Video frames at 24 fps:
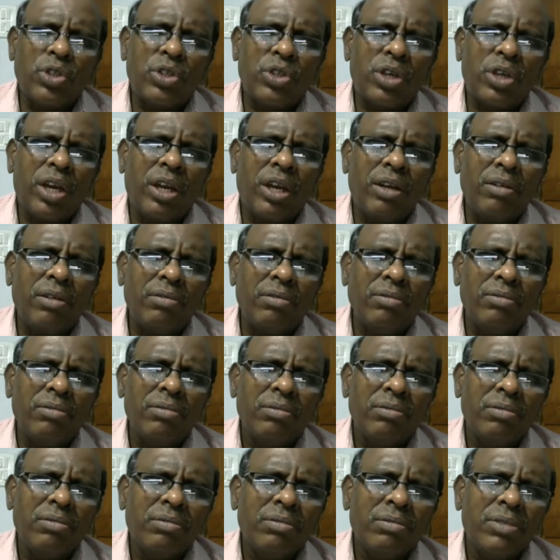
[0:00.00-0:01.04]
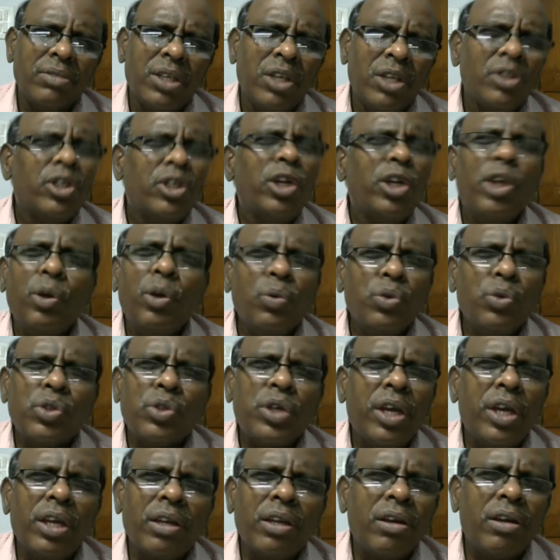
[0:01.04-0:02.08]
skin, the new
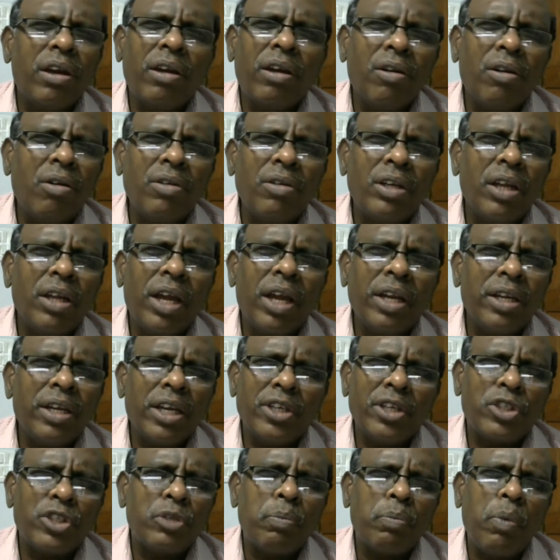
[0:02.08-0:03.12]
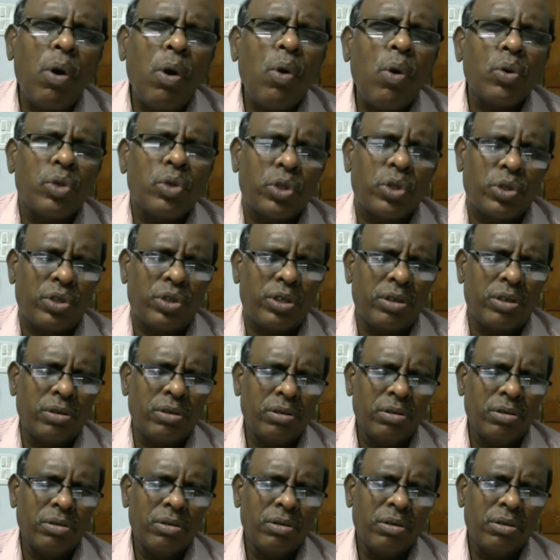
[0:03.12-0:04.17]
skin cannot get exposed.
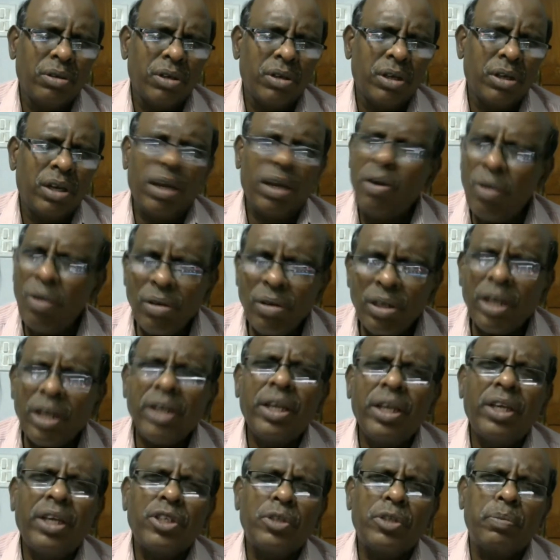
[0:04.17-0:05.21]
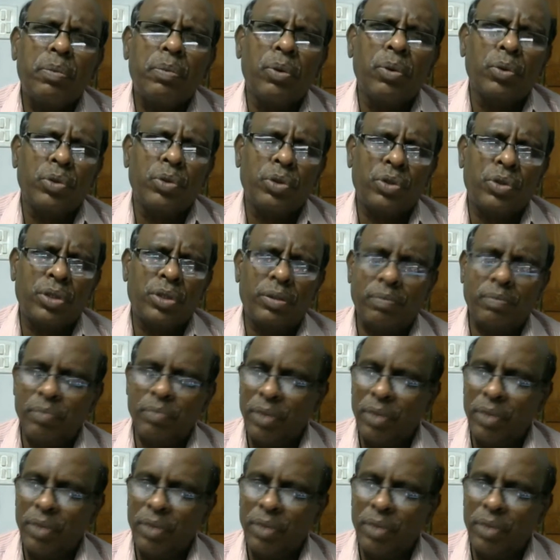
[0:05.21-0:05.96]
Cannot get exposed.